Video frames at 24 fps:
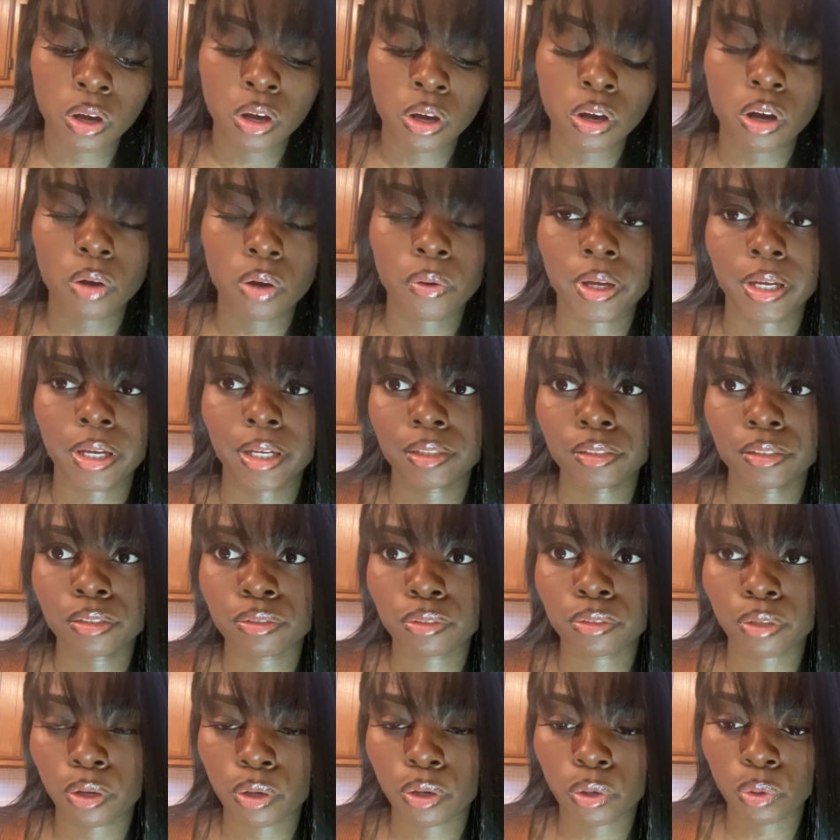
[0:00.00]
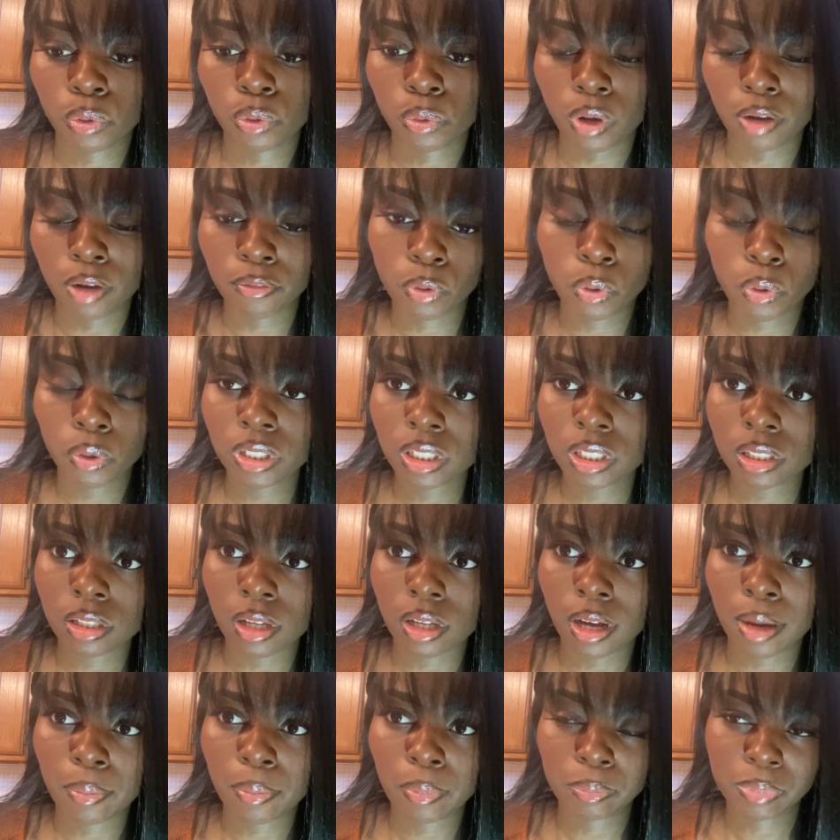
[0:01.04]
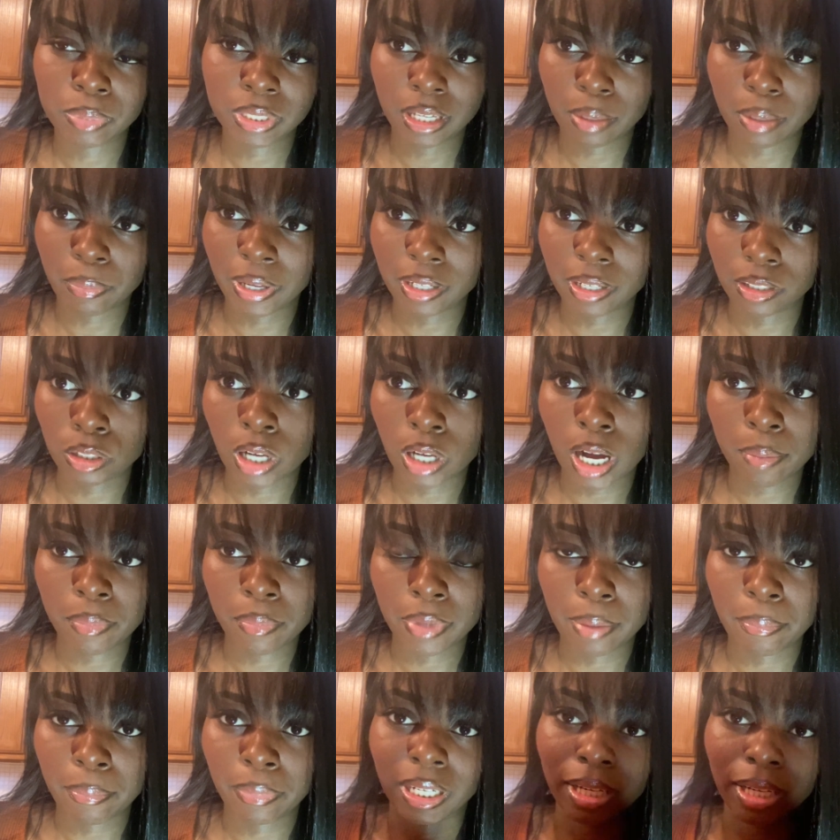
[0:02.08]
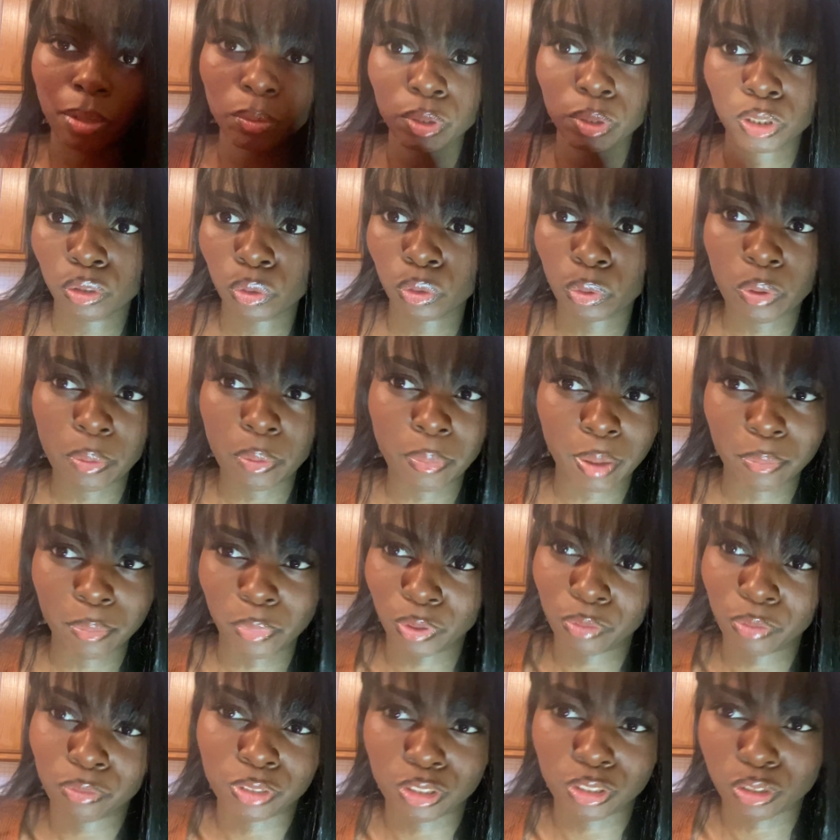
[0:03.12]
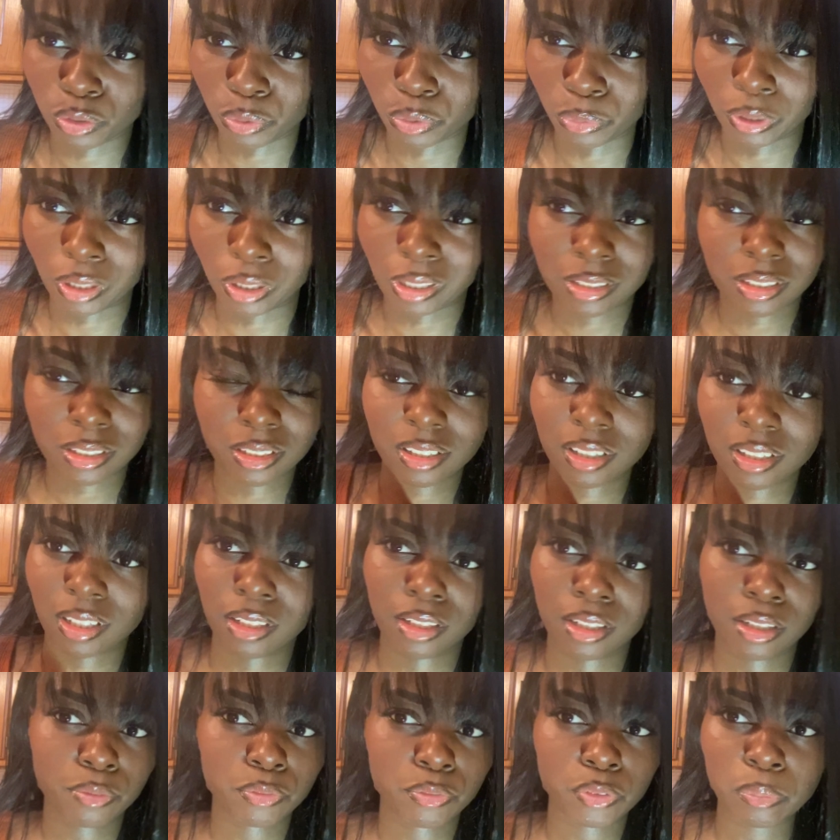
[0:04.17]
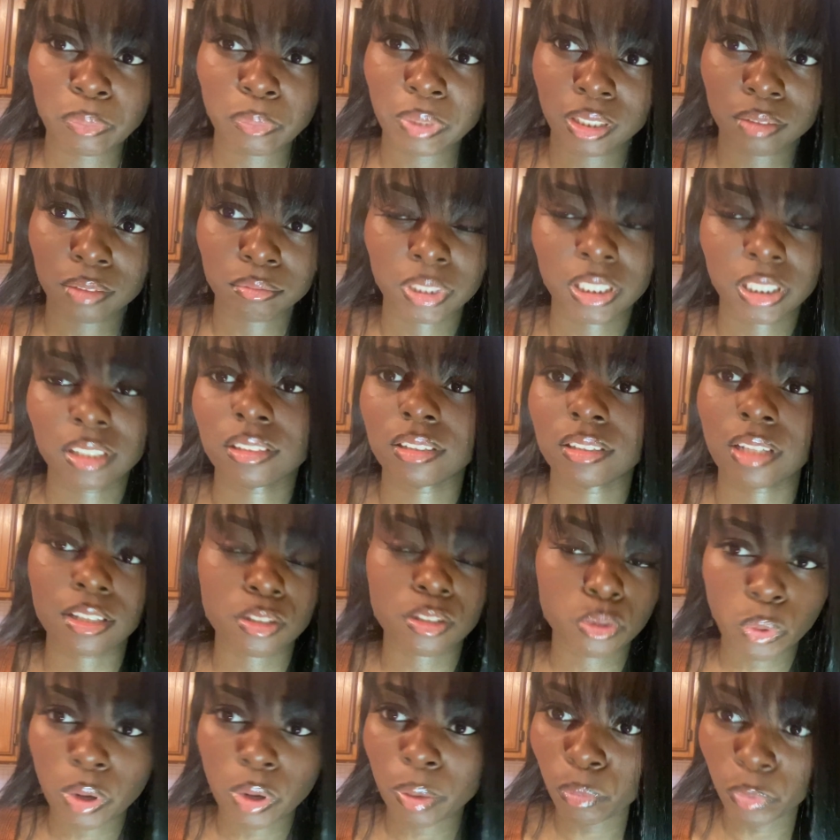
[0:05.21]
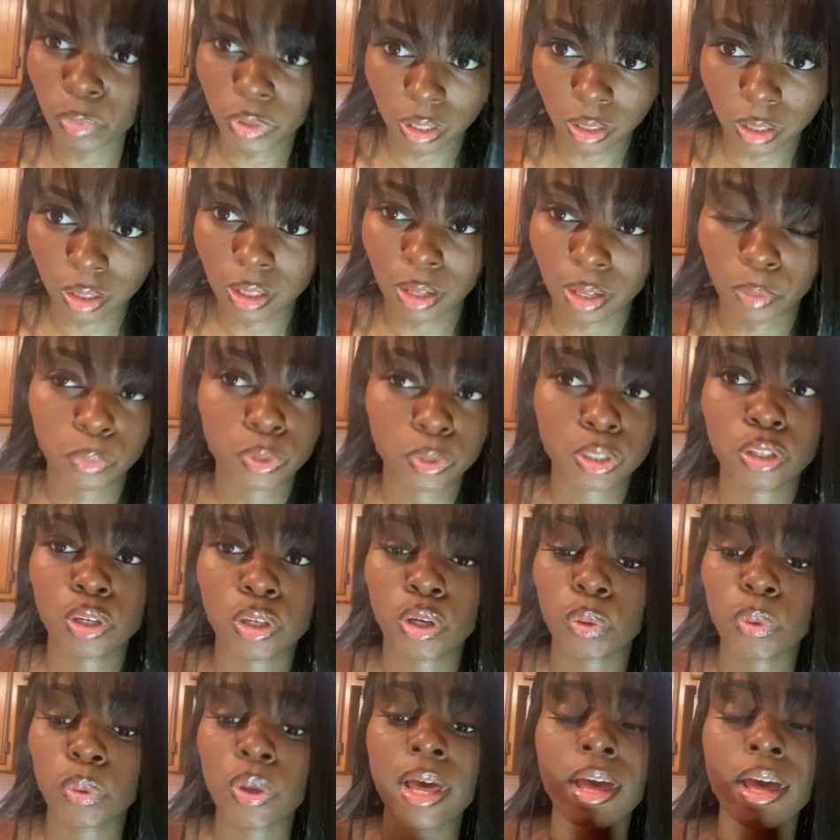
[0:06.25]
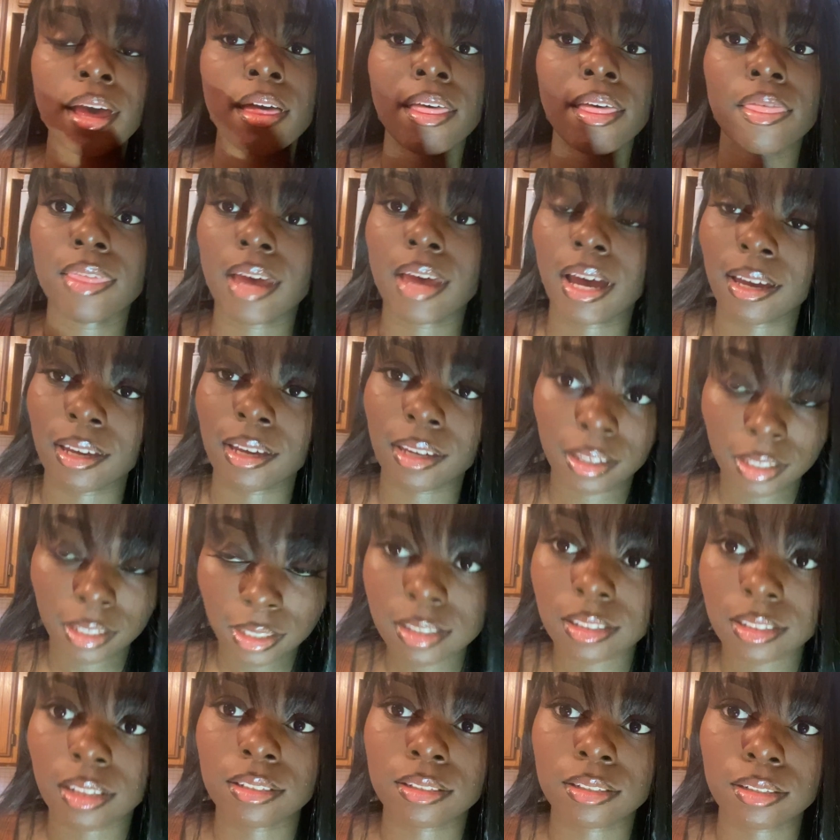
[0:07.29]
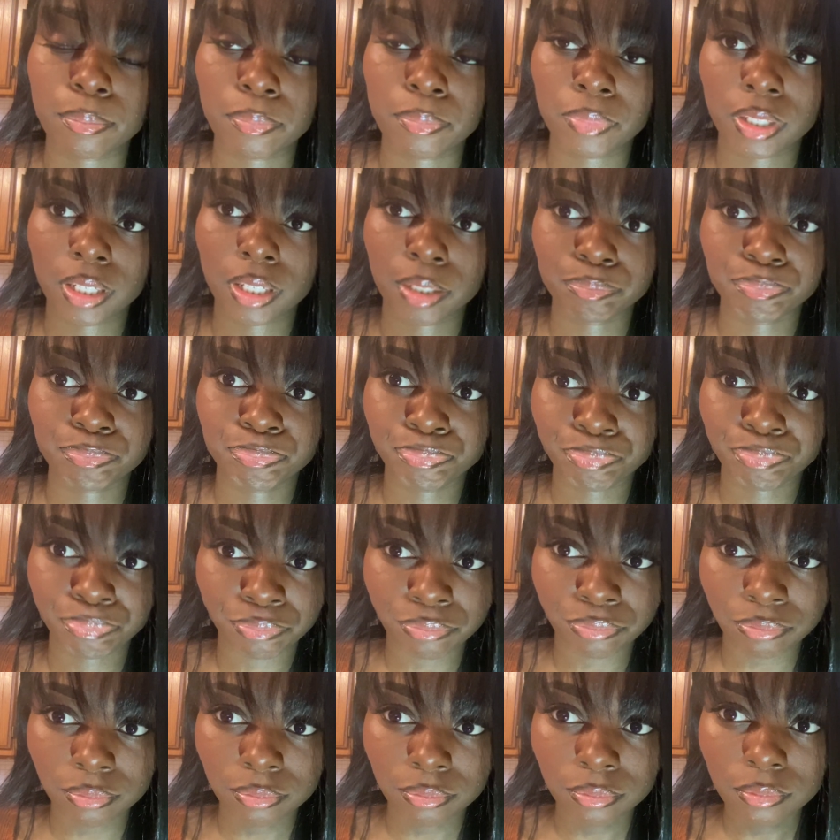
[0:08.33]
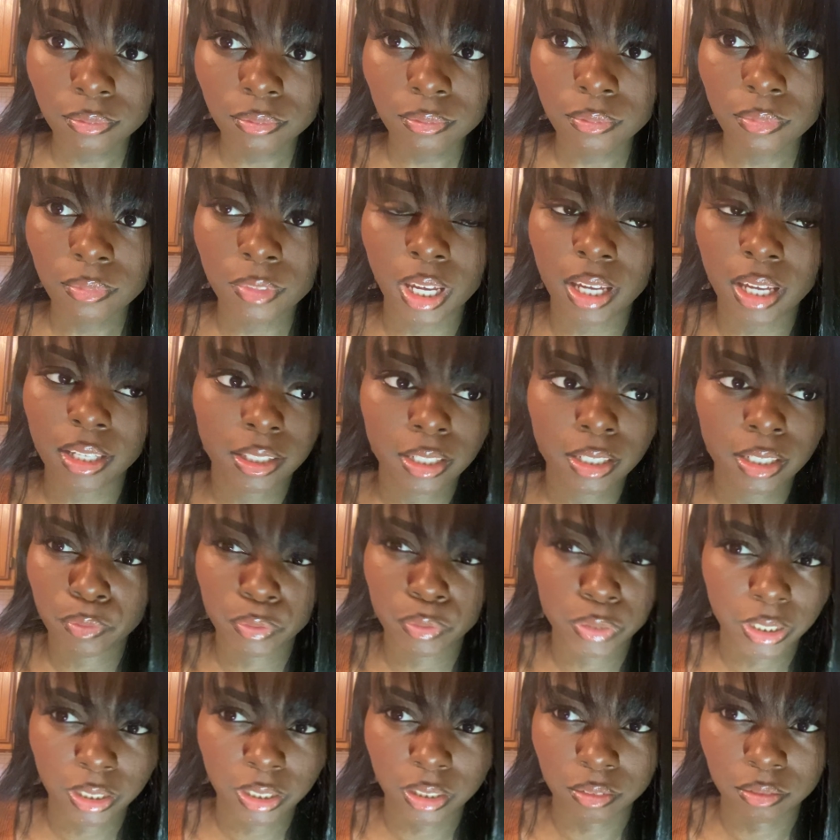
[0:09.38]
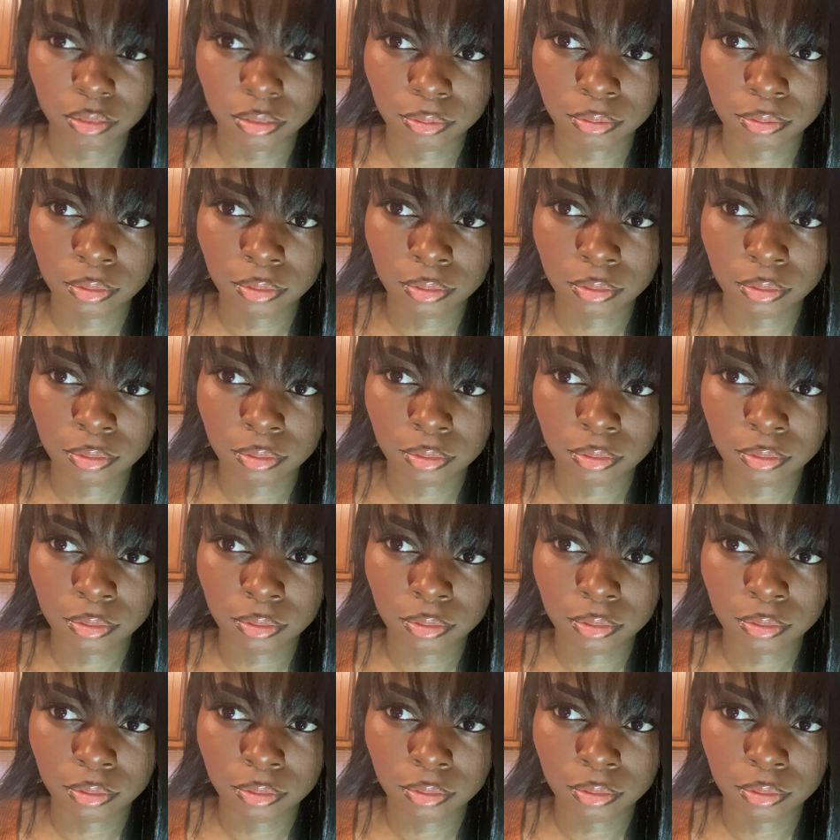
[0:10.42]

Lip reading: Okay, so of course I'm upset by his comment, but I want to know what my boyfriend's doing. Is he standing up for me? Because that's who I'm with. I want to know that he said something, and he did.